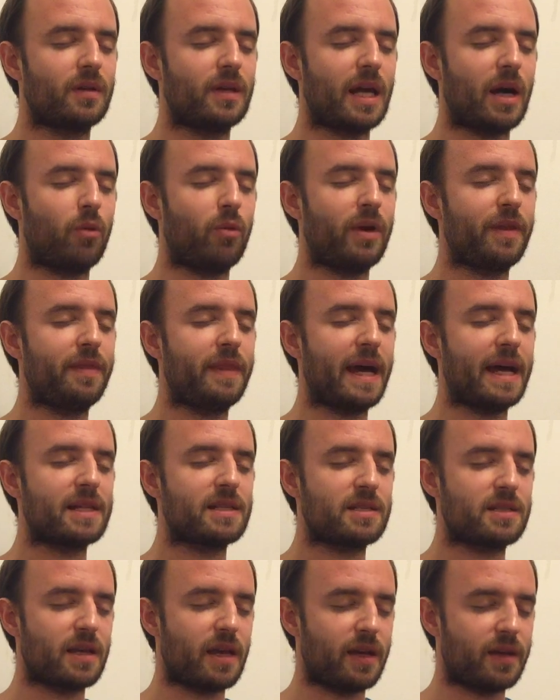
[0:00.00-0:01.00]
Now, with
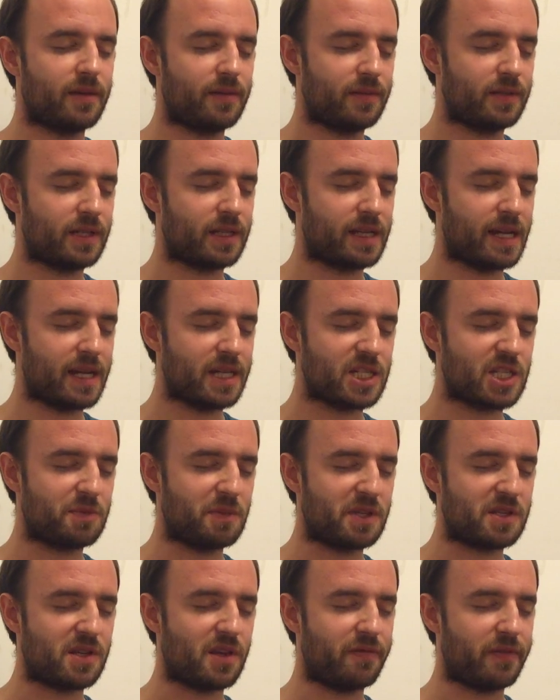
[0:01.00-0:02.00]
that said, to get
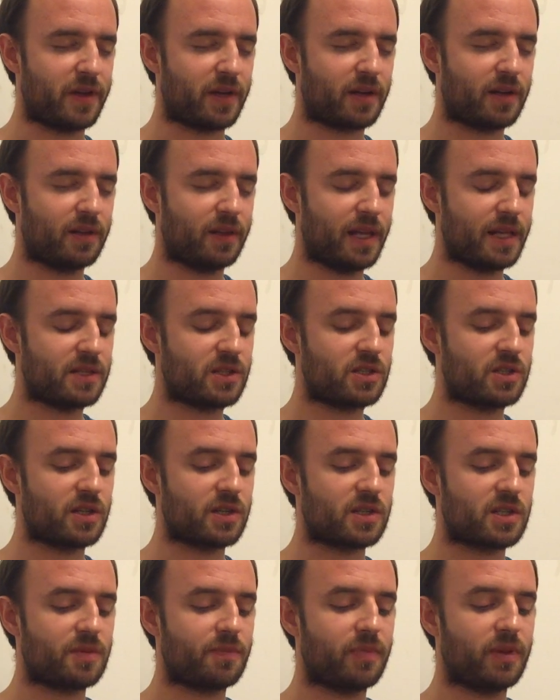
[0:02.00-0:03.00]
specific, let's
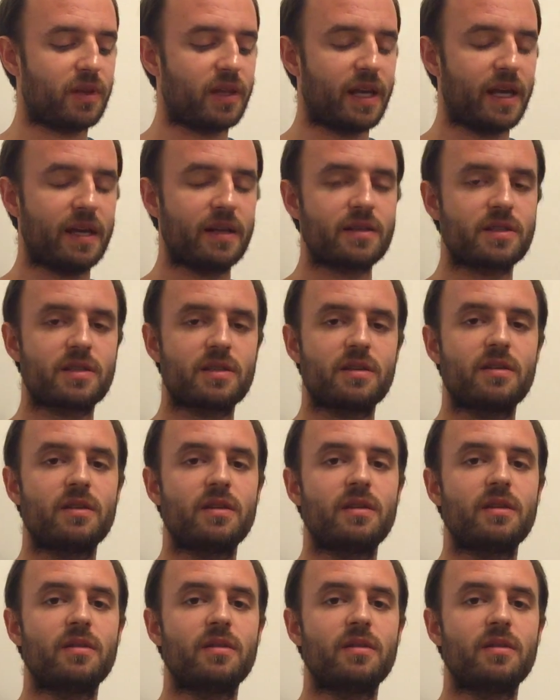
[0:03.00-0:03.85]
just plant